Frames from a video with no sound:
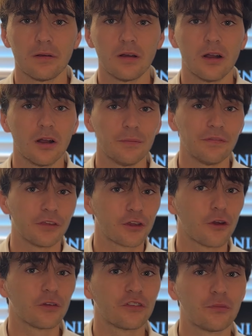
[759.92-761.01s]
if the
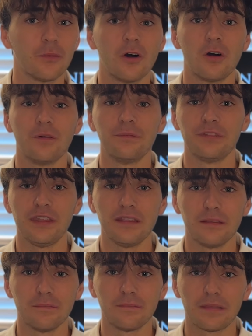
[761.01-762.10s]
current's small, the
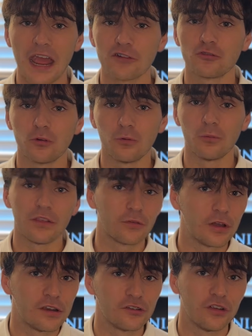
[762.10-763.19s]
natural
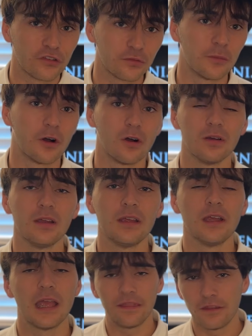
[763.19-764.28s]
wasteful energy is small.
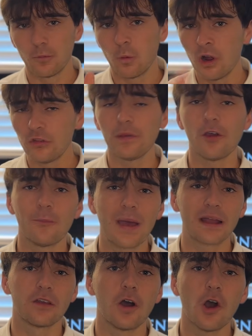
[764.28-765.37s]
And then once we go
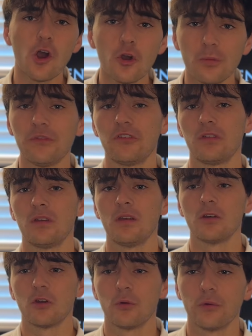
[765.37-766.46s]
back to homes,
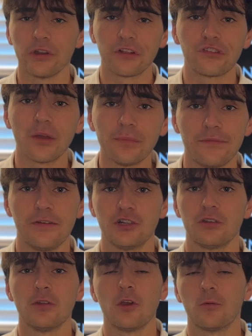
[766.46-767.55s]
or we're at a
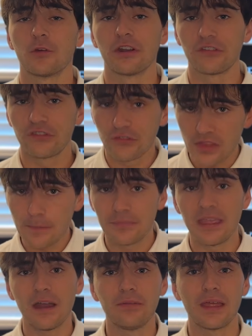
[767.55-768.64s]
subdivision, we're going to step
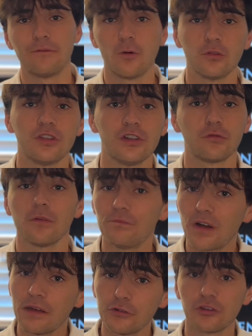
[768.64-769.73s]
down that voltage from
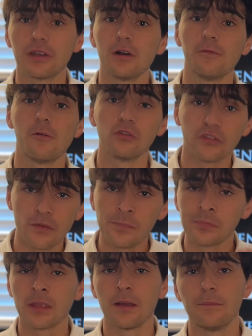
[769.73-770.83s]
500 kilovolts
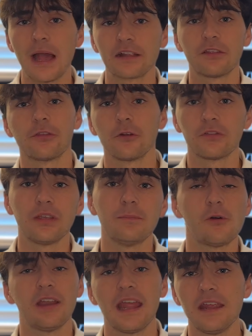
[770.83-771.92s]
back to
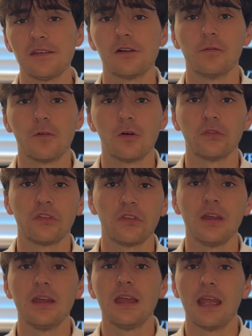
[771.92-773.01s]
13.8 kilovolts.
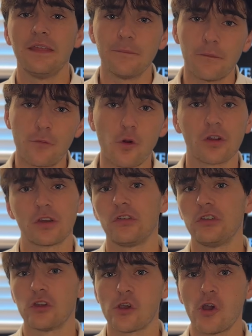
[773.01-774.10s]
And then before it goes
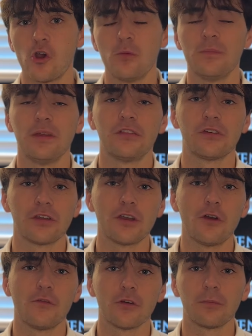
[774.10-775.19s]
in your home, it's going to
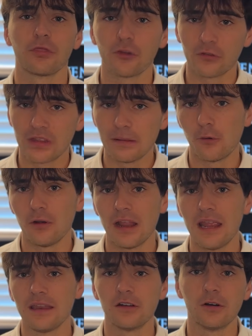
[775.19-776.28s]
go from 13.8
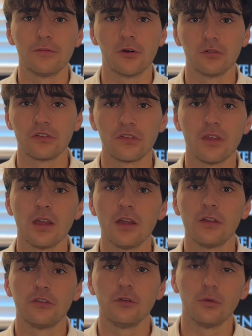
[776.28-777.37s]
kilovolts
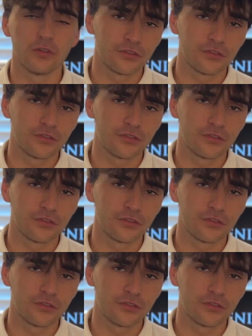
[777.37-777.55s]
to